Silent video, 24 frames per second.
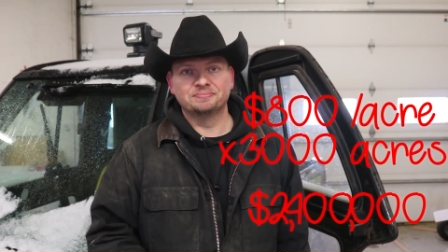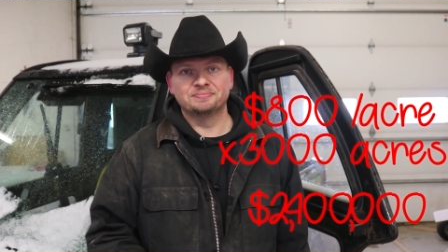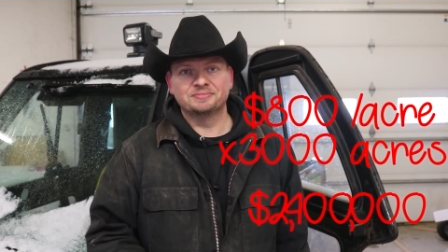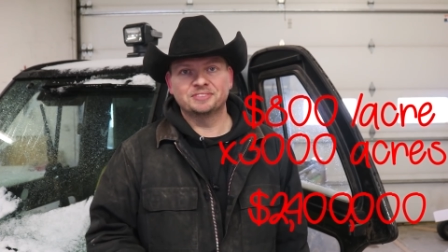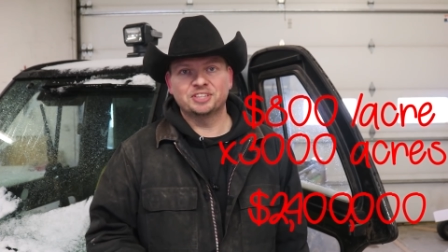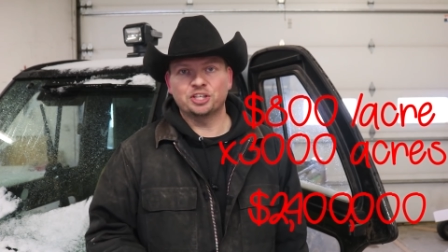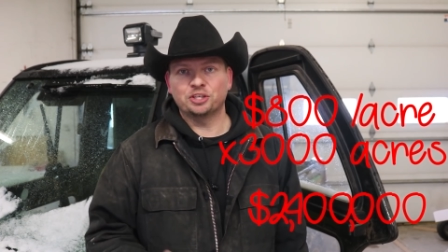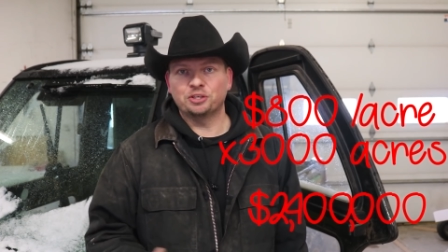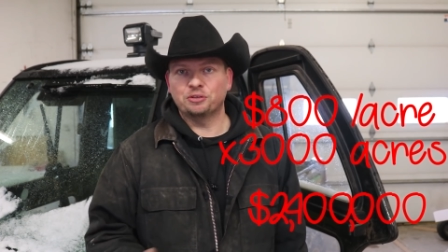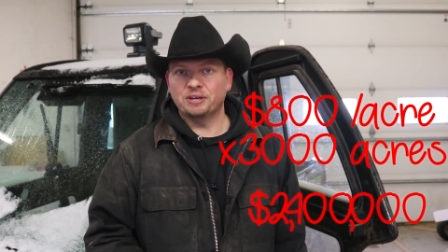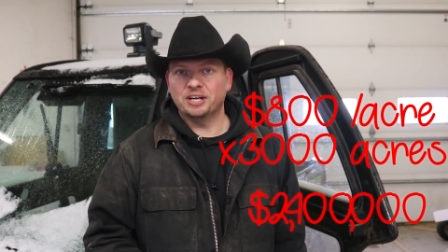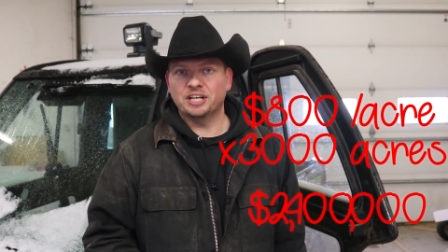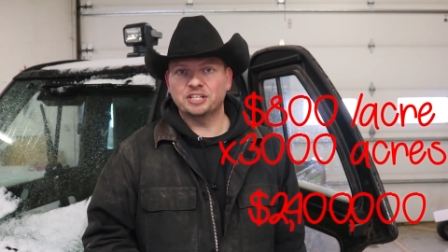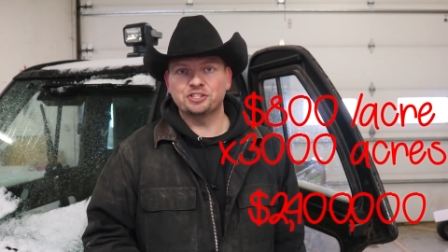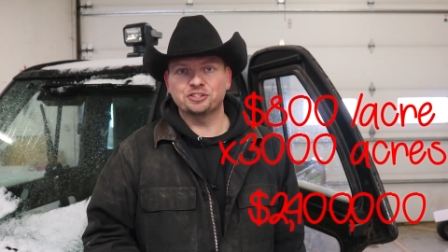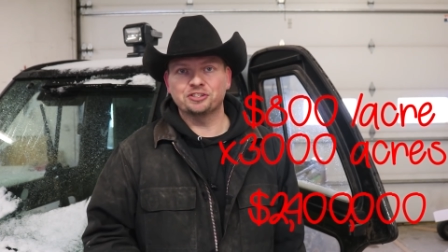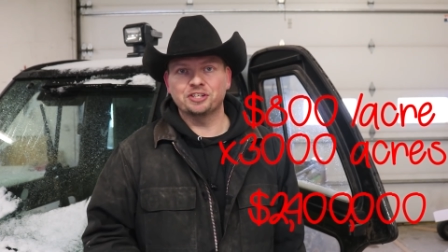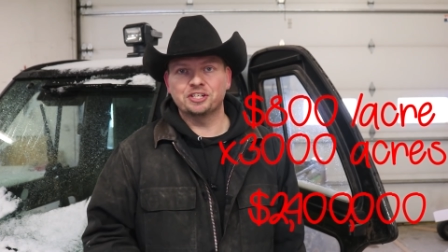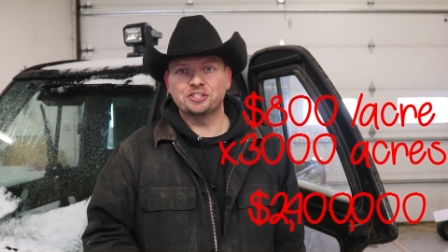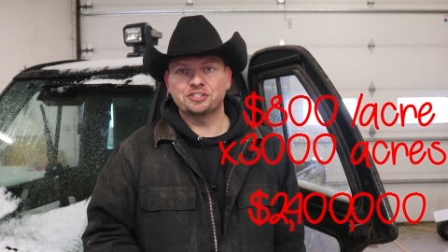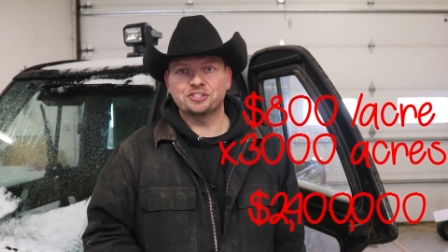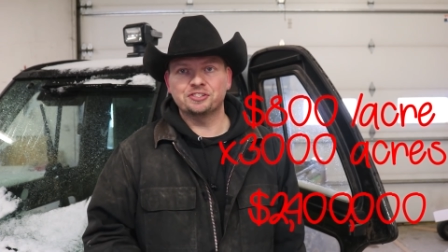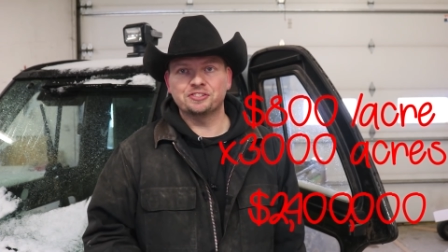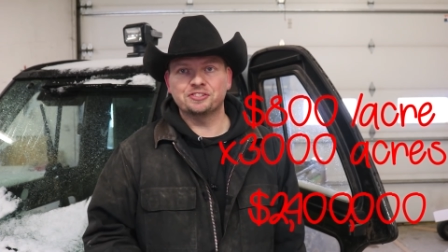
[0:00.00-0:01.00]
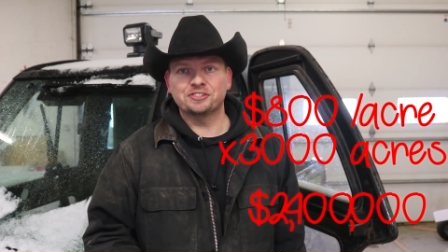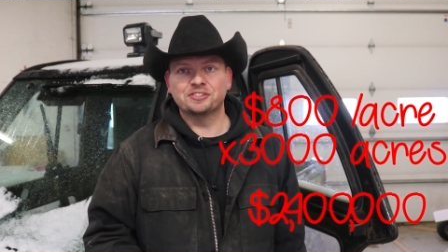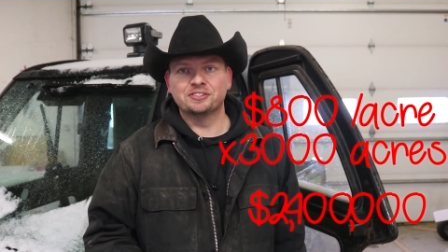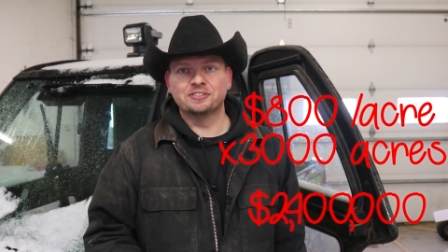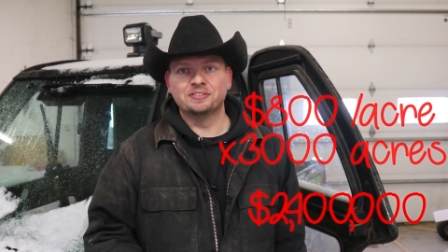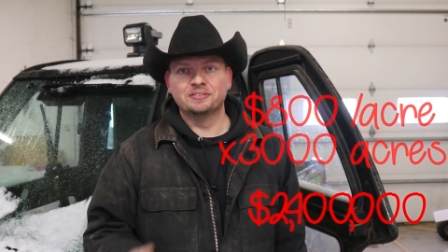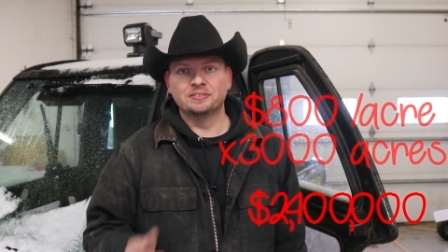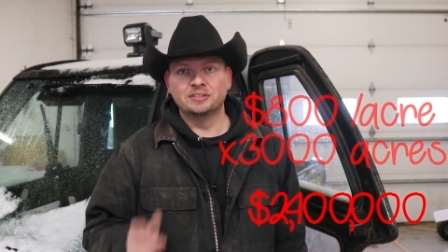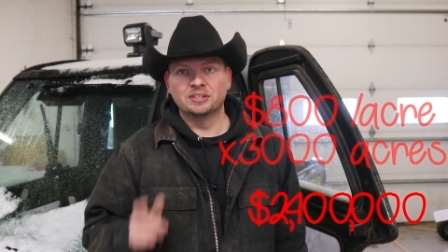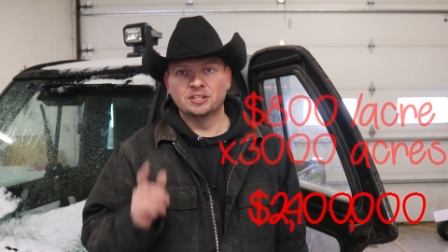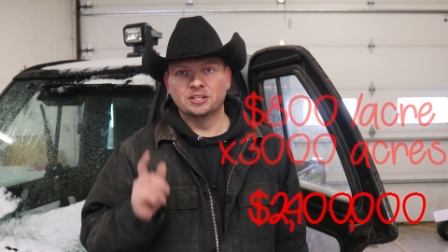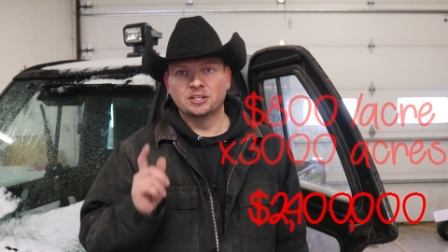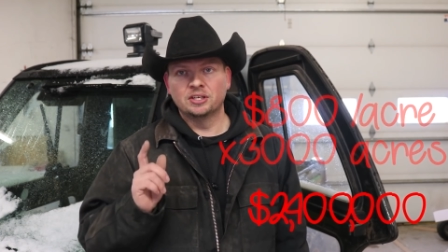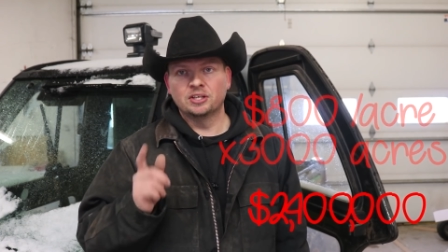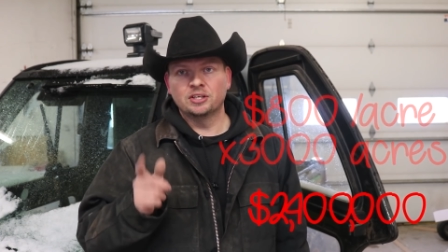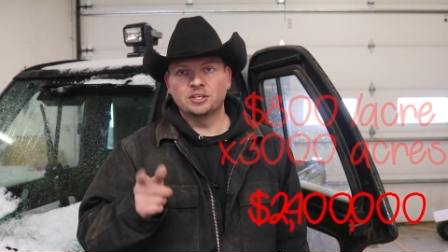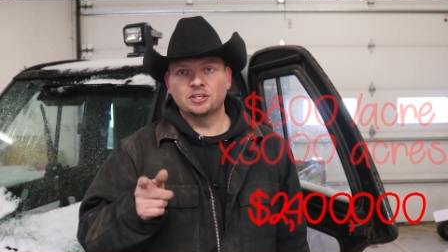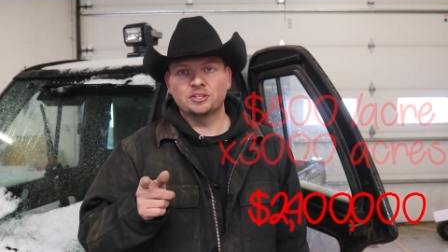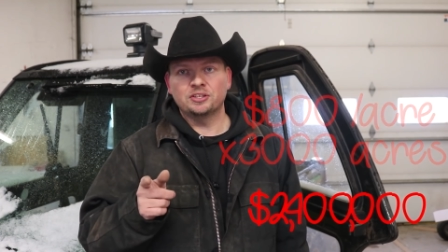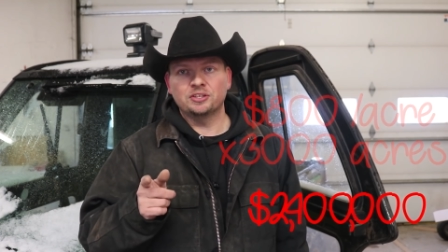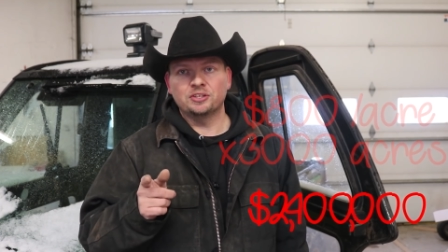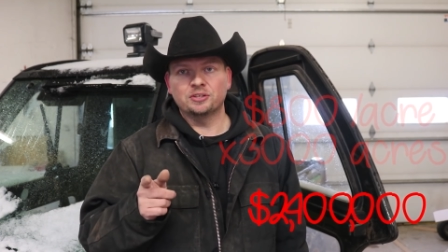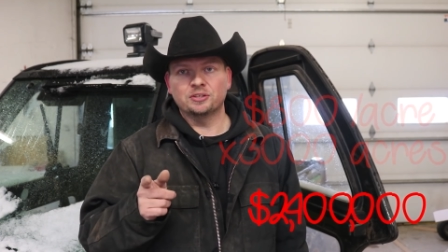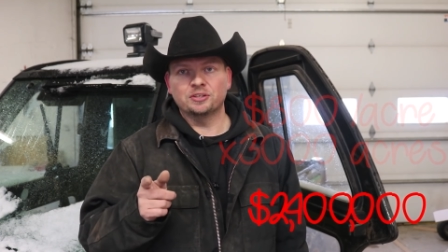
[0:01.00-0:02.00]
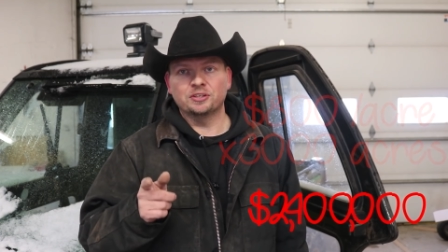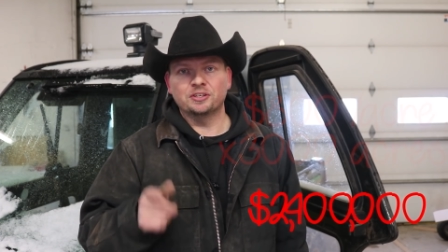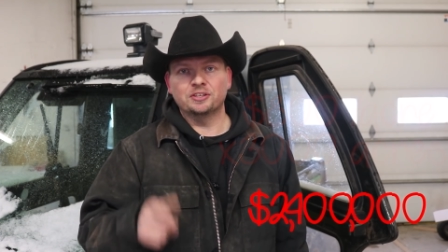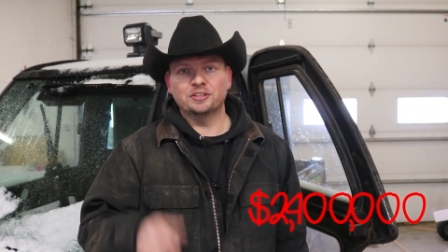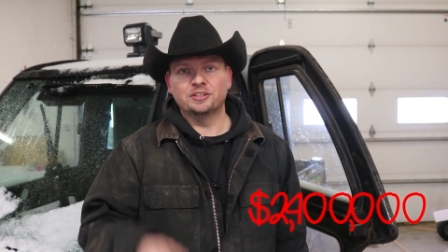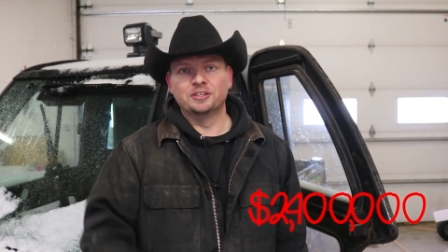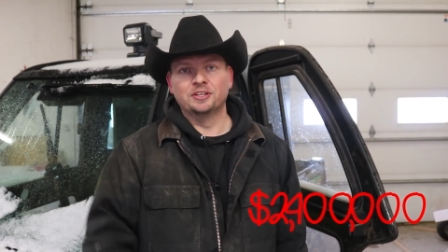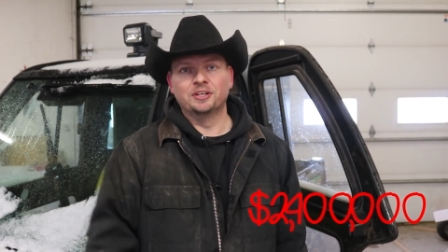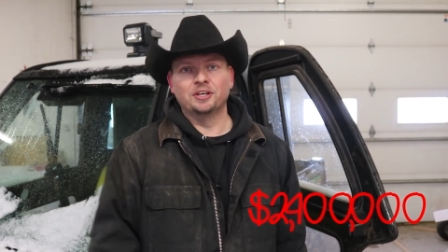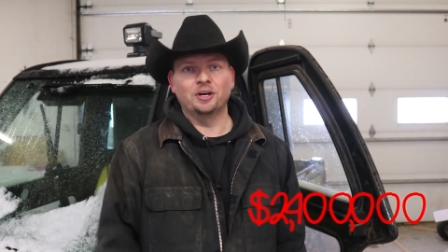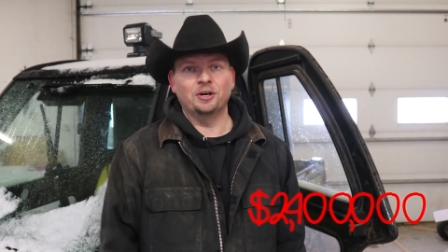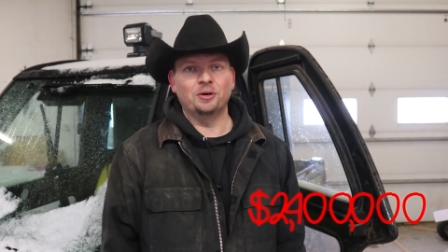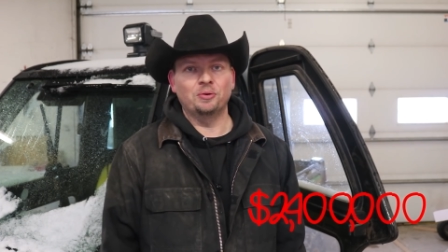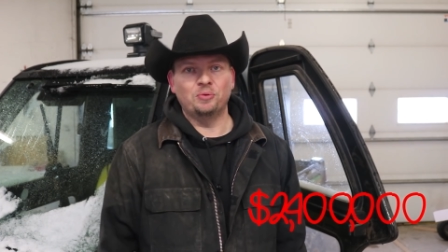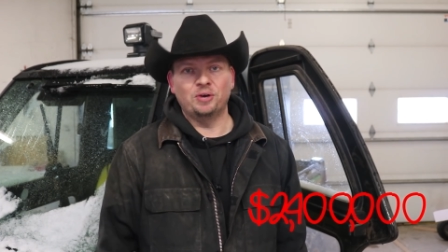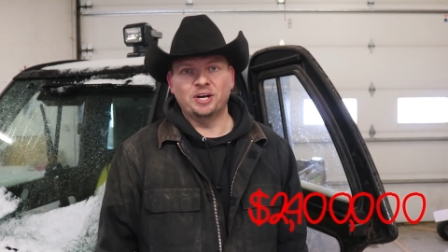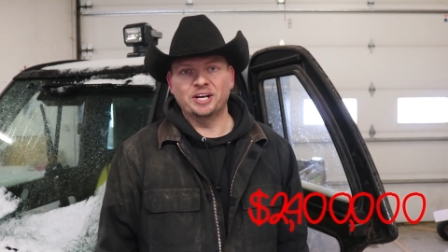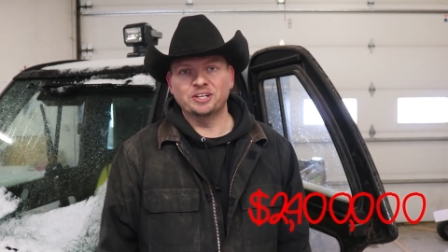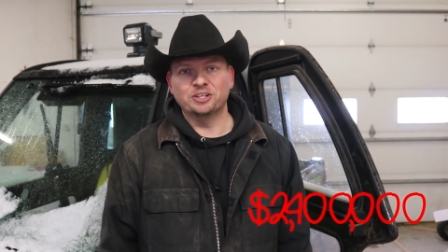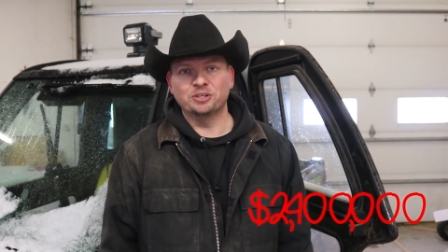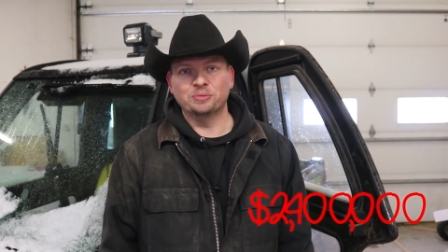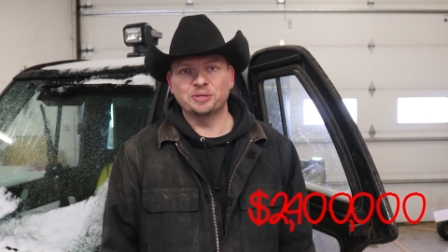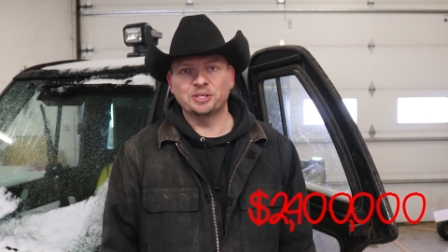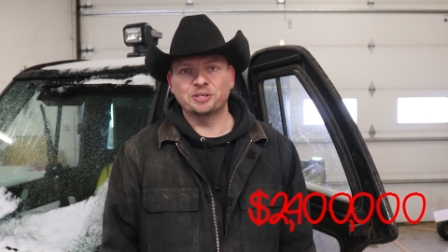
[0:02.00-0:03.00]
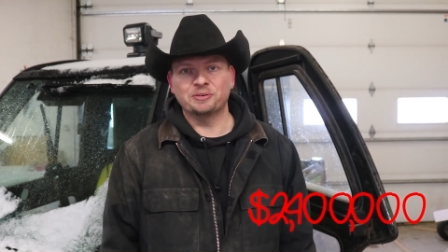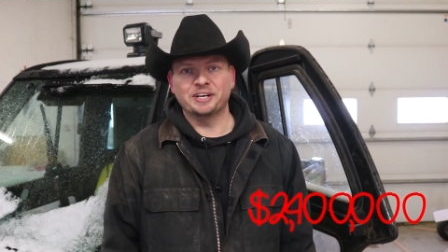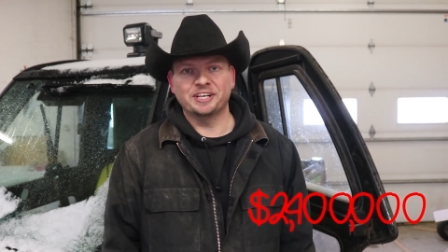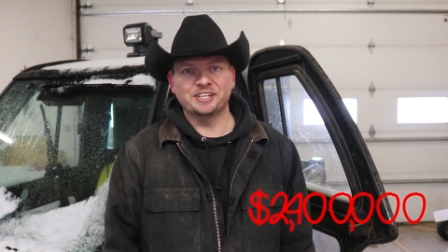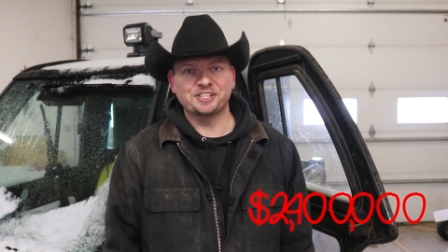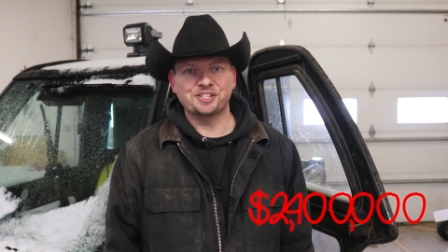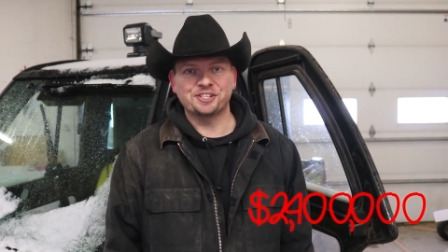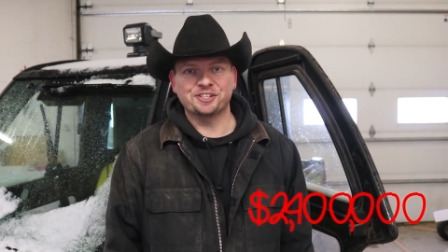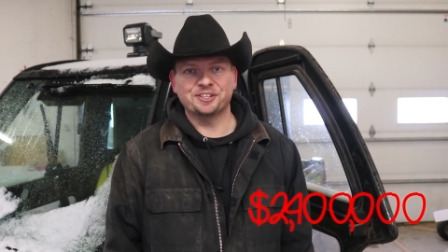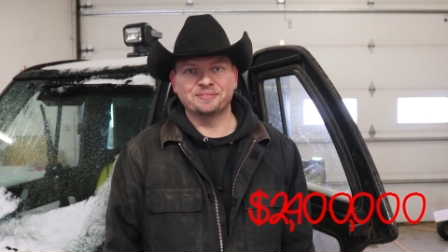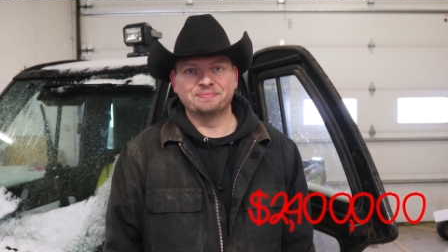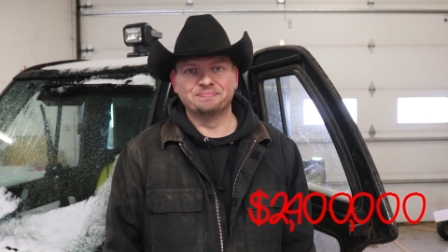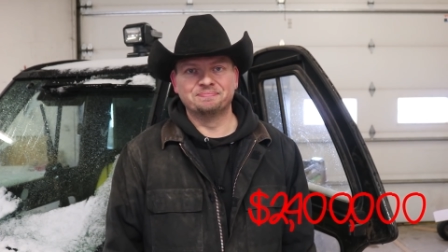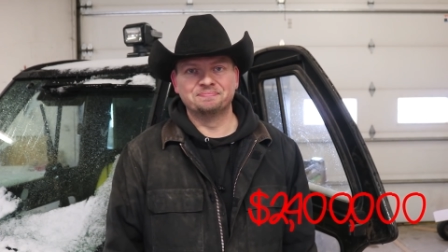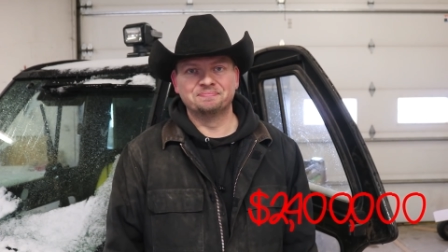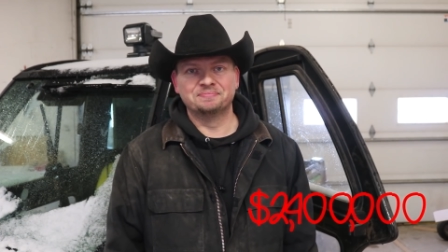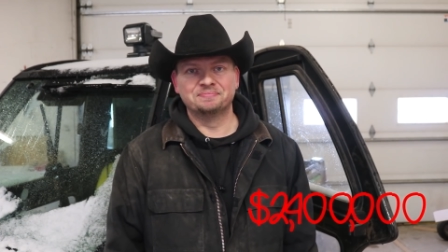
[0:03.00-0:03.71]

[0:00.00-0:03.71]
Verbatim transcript: Congratulations, you're a Wyoming rancher.